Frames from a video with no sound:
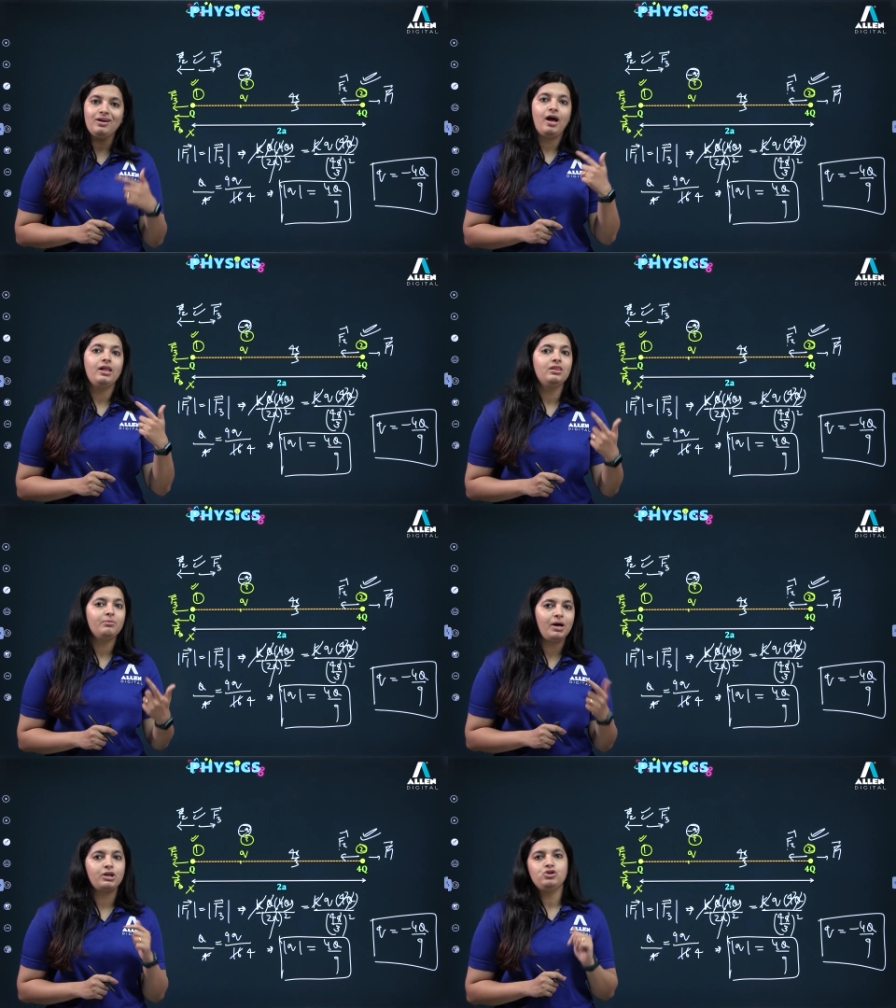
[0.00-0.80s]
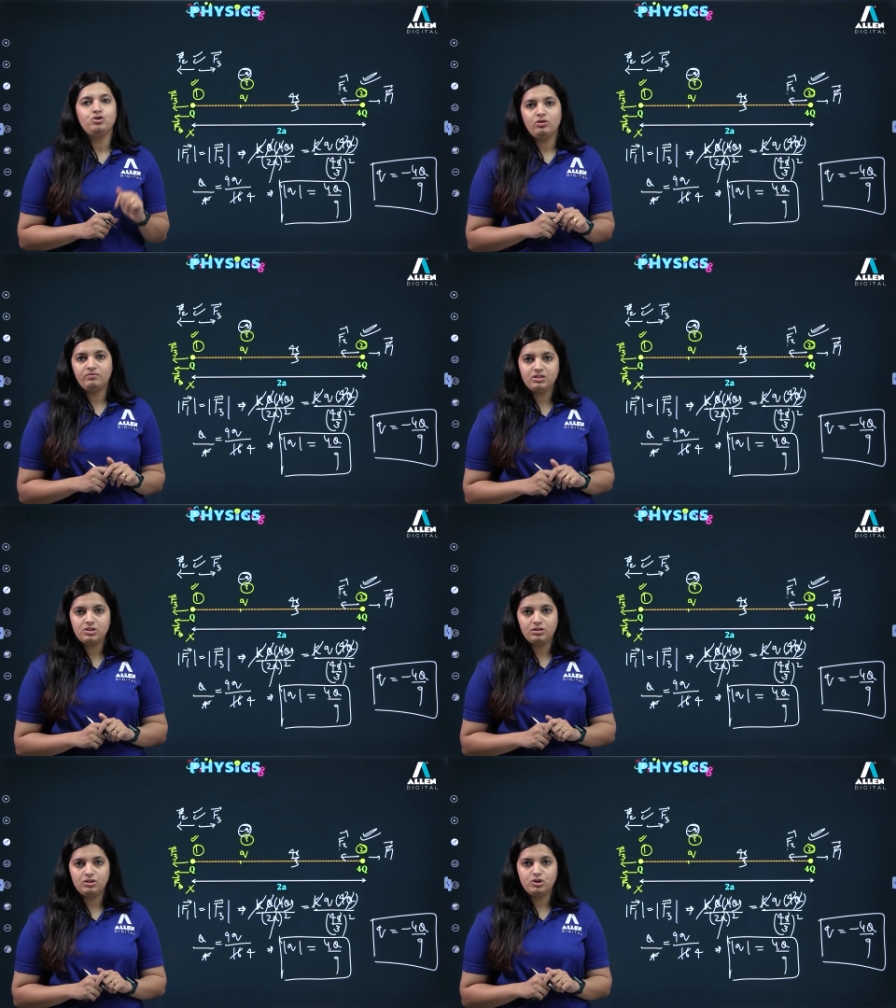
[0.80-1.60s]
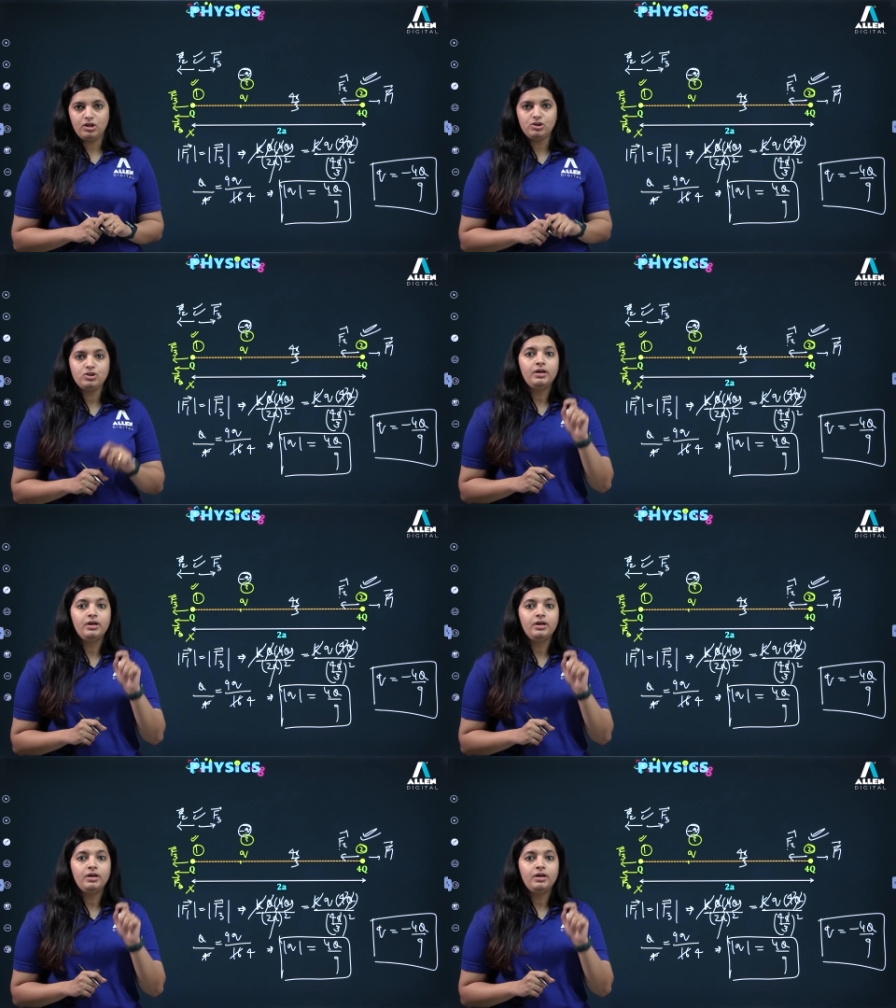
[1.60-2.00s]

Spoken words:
and the magnitude of this third charge,